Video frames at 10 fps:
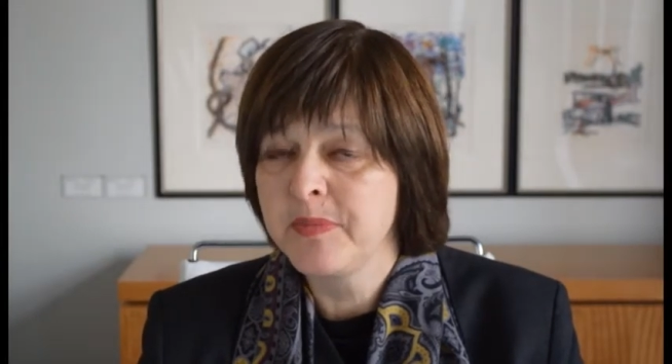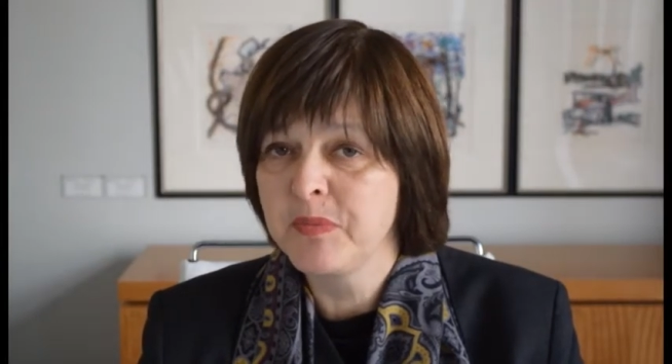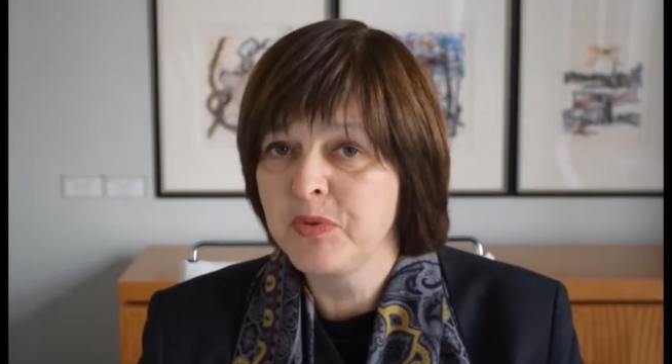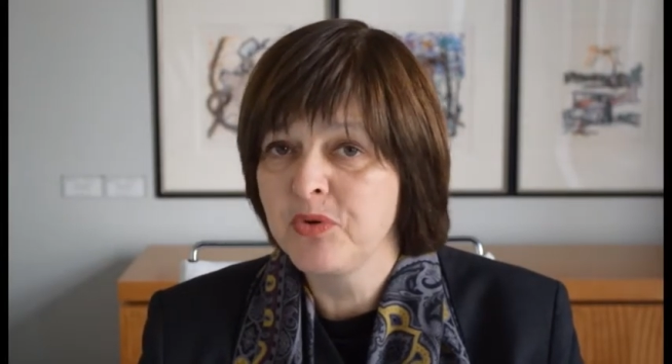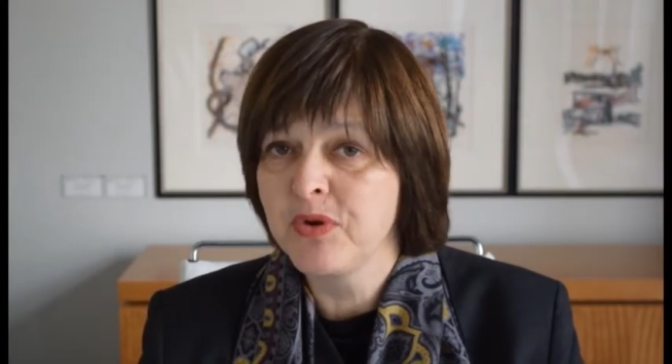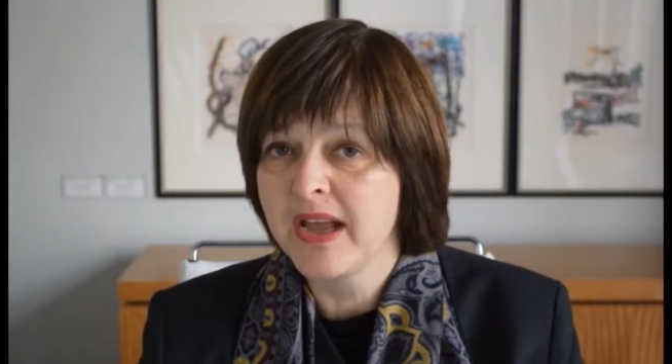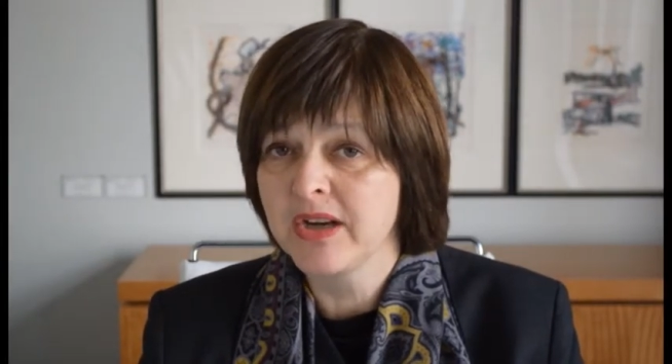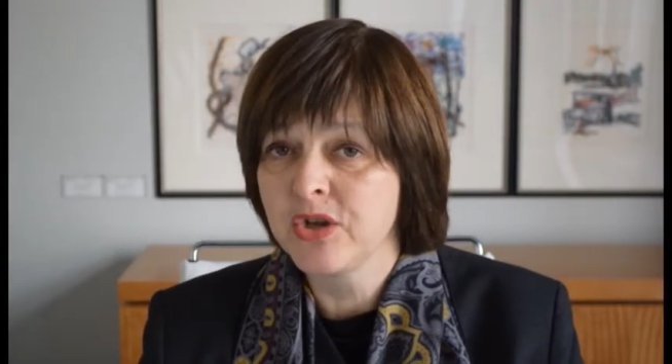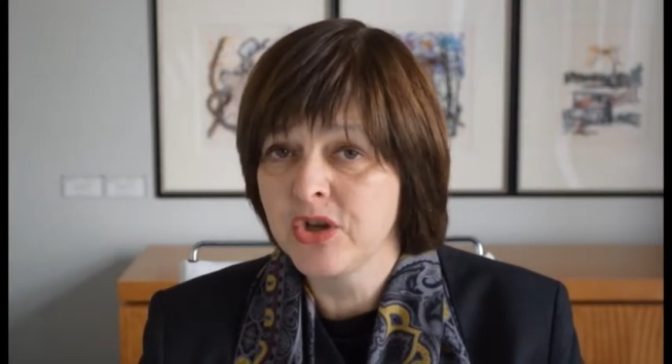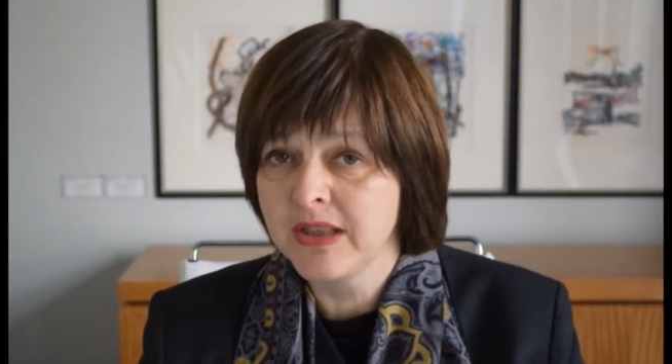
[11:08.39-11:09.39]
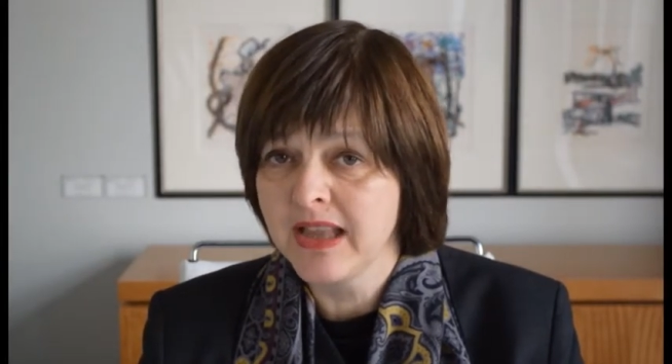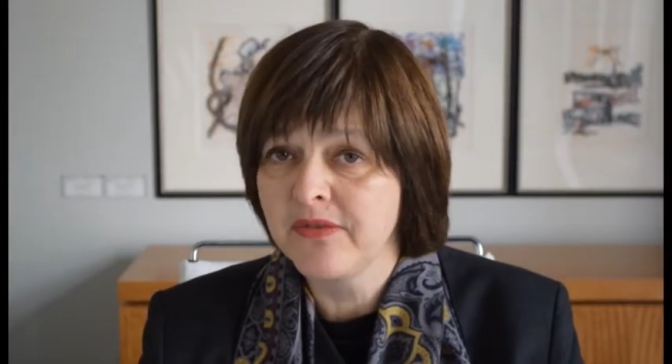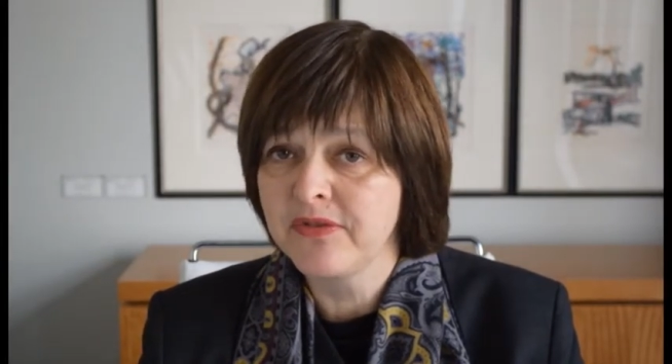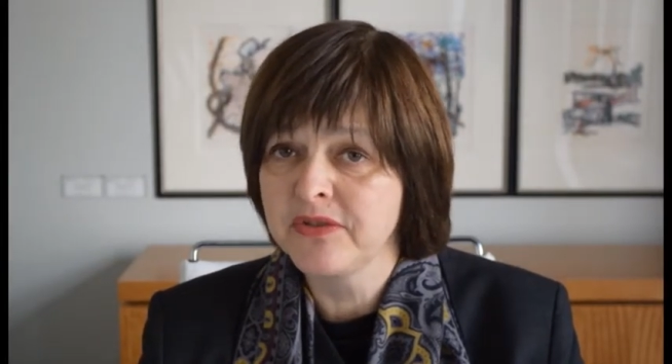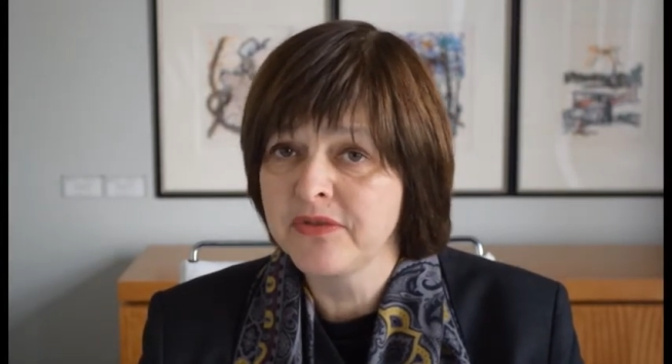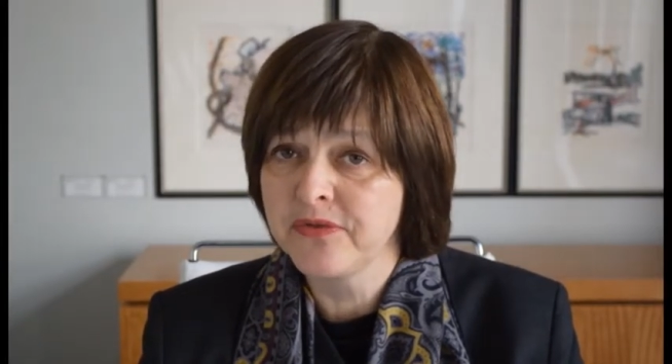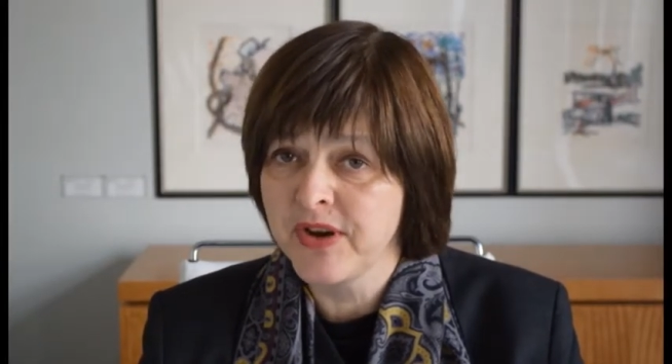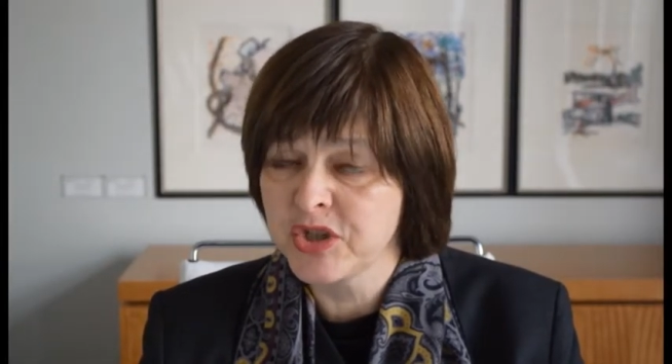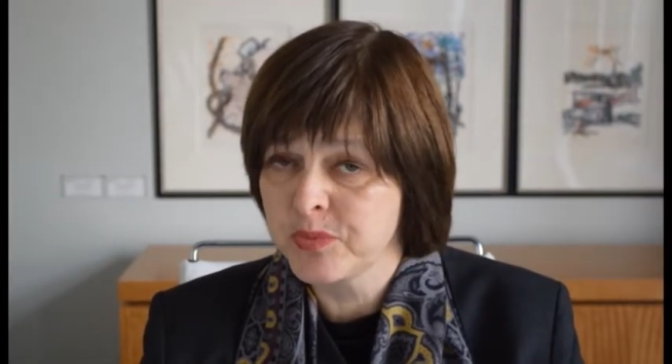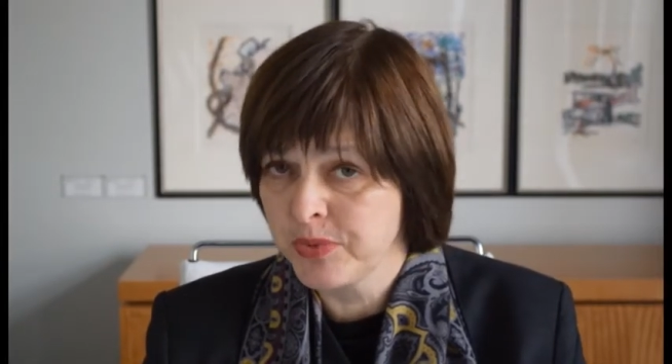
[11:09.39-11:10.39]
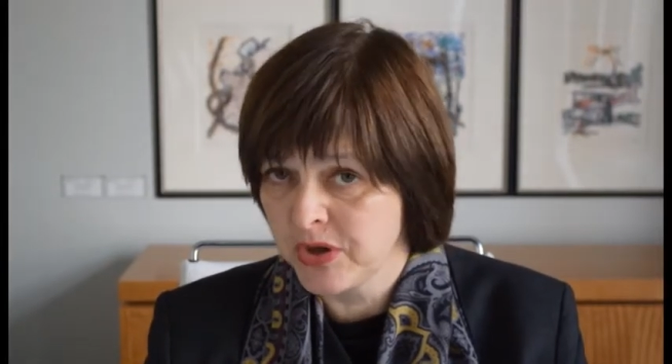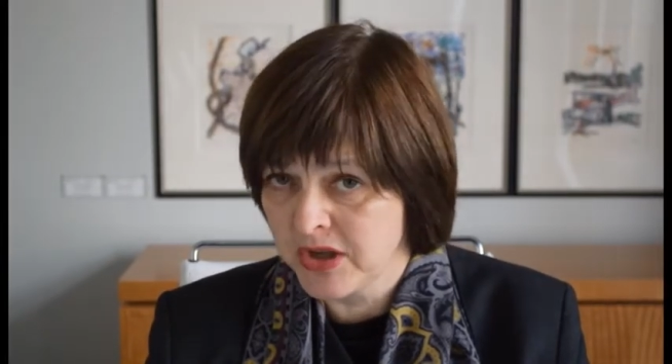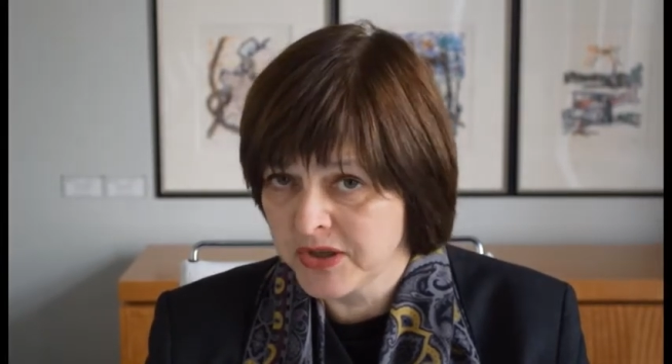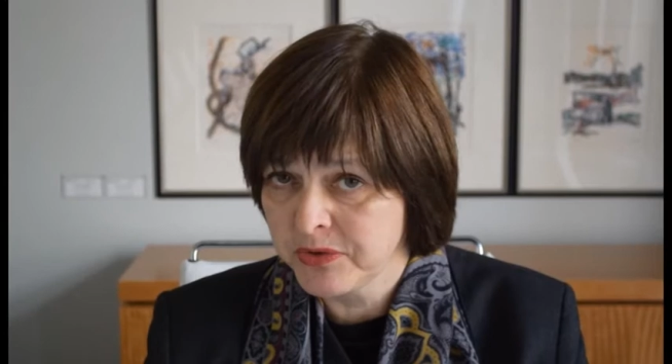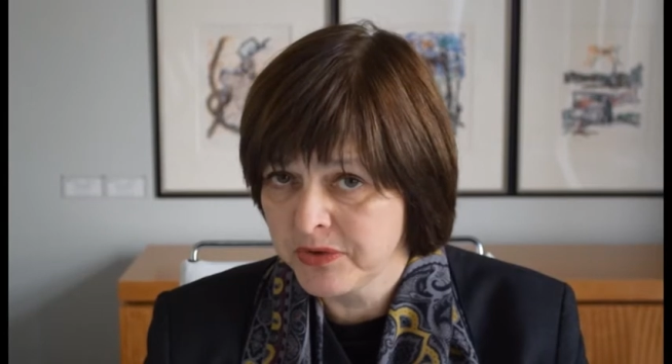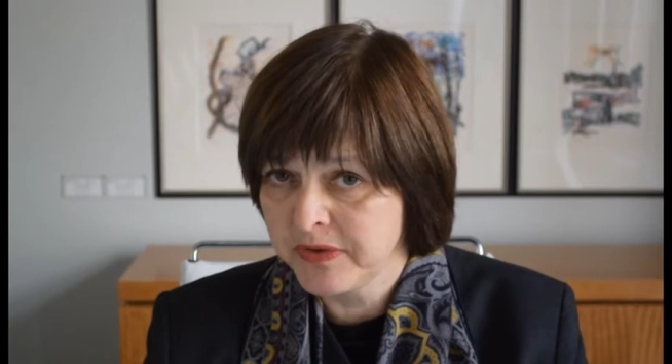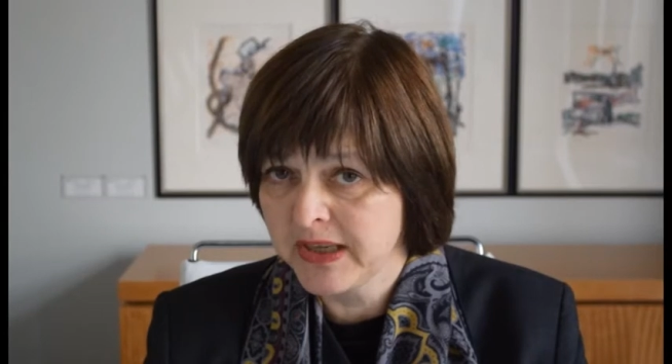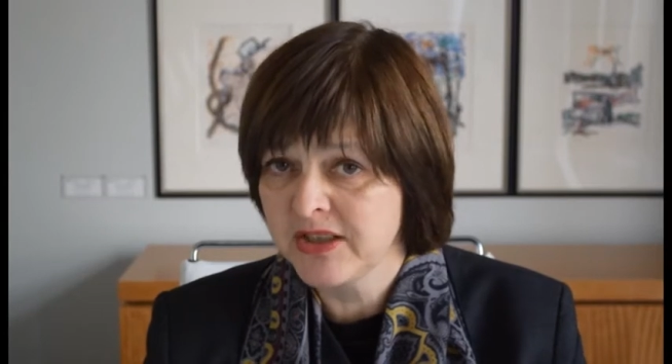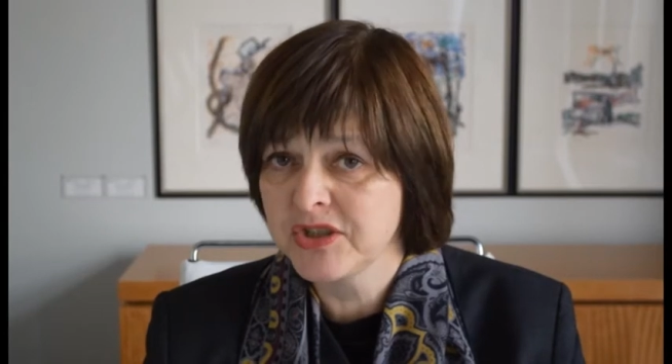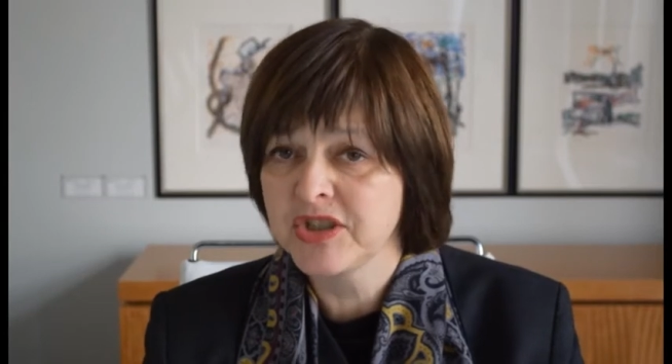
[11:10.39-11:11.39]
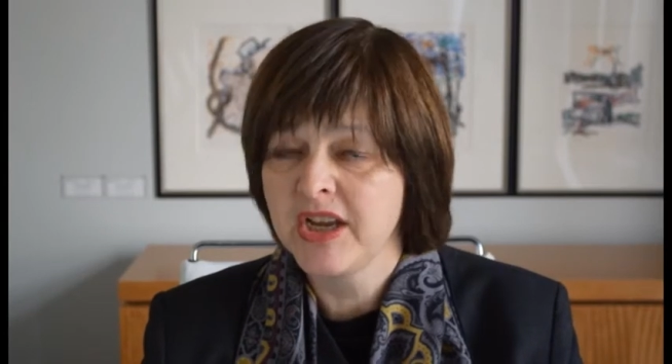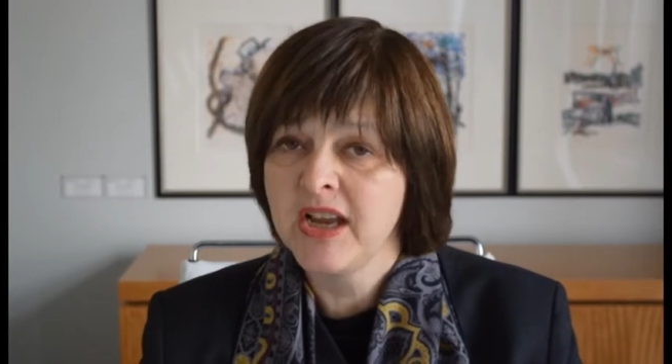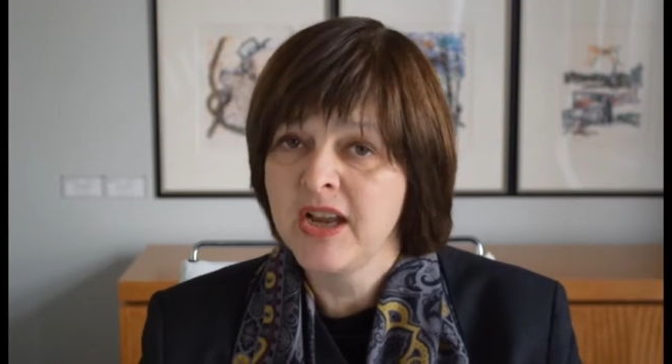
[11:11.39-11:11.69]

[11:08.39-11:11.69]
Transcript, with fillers: people who had a good level of French but also of English,